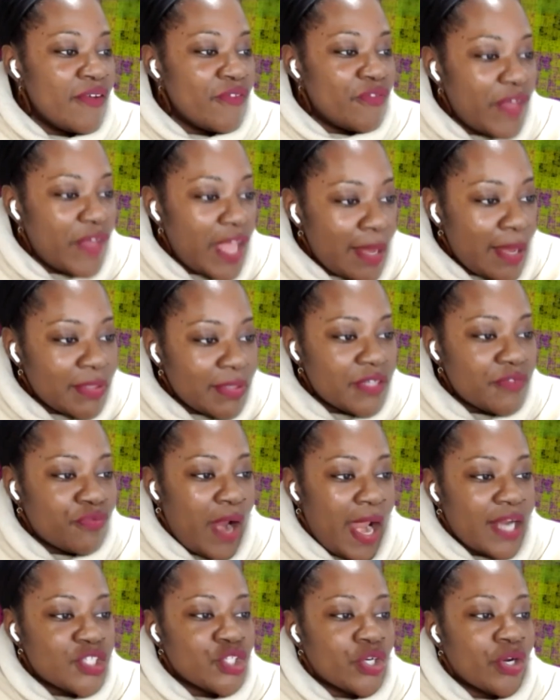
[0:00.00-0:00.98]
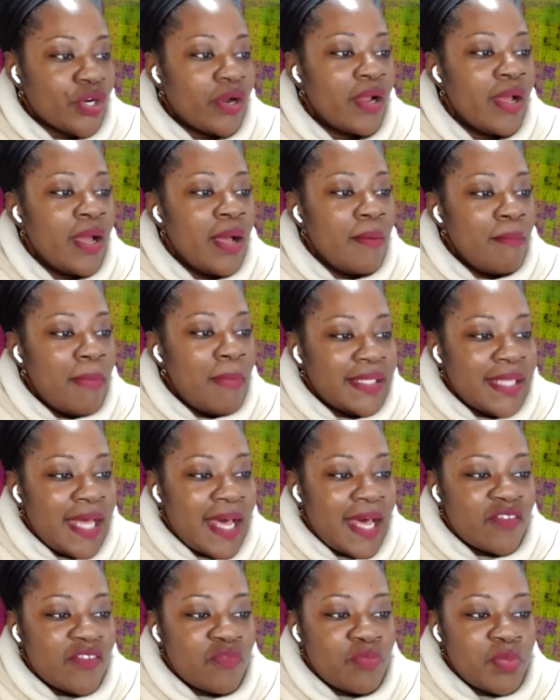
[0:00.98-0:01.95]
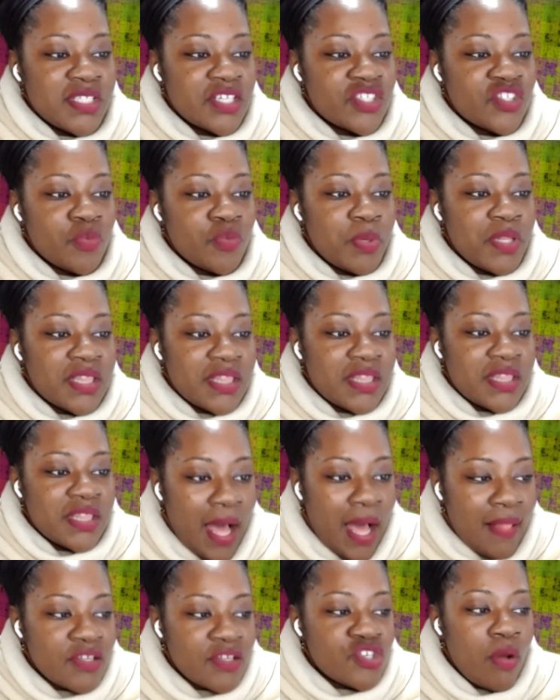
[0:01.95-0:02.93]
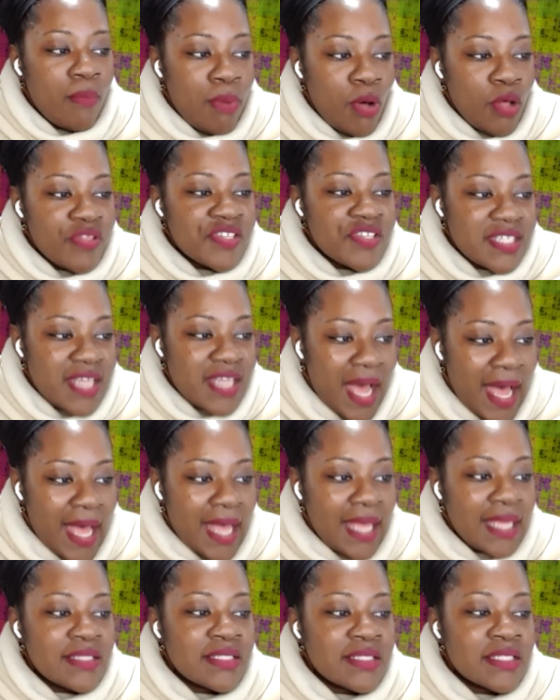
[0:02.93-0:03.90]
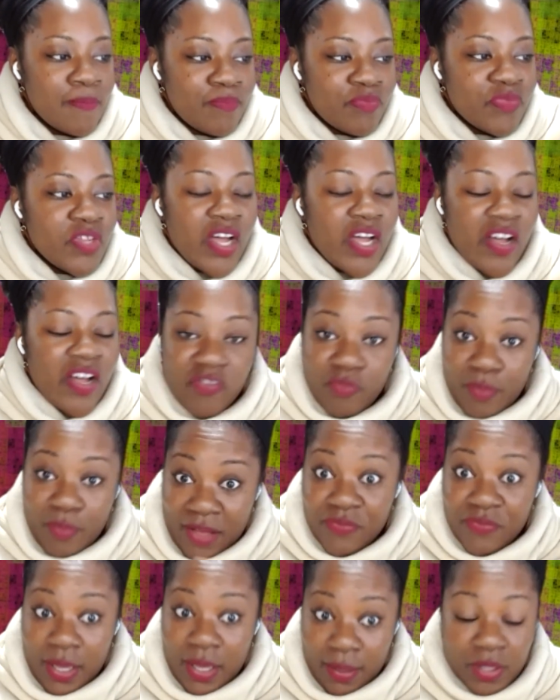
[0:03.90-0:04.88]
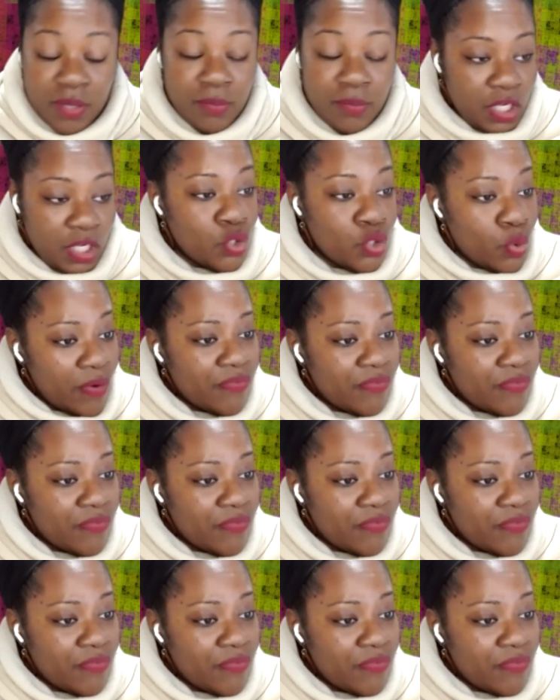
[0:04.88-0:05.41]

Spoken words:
Family fracture might not have been such a pathology on both sides of my family, meaning